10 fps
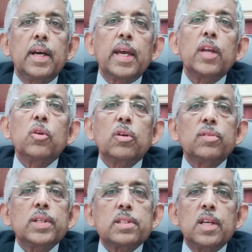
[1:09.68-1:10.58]
Can you
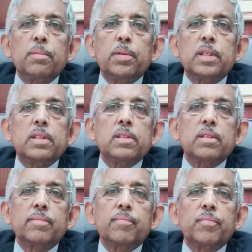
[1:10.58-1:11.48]
reverse diabetes?
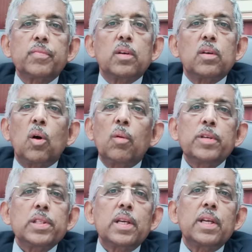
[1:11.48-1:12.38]

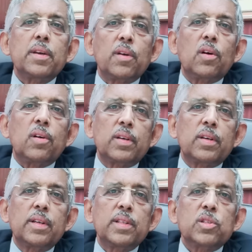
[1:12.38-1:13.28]
Obviously not.
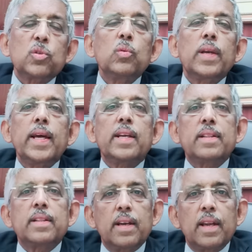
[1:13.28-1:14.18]
It's too late
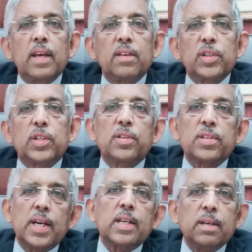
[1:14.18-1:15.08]
in the day. We should have
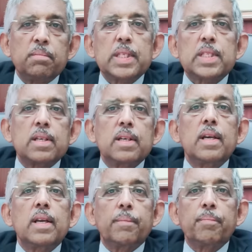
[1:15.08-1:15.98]
started much
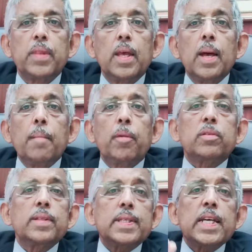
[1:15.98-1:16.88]
earlier. But
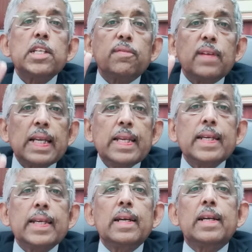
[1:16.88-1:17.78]
in the stage of
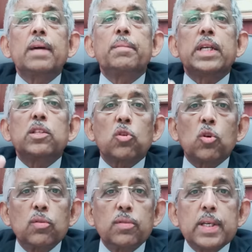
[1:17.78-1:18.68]
clinical diabetes or
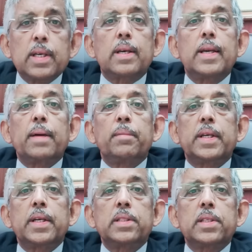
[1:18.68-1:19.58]
overt
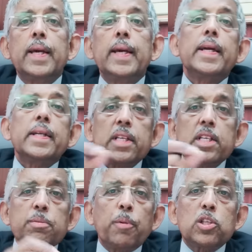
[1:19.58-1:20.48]
diabetes, it
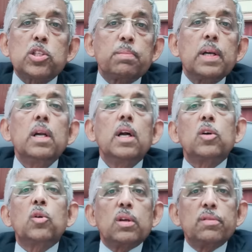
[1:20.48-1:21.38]
is possible
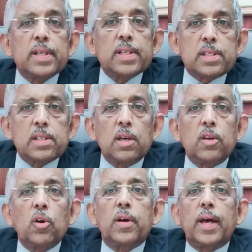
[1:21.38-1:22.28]
to reverse
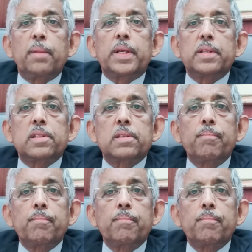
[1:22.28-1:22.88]
your diabetes.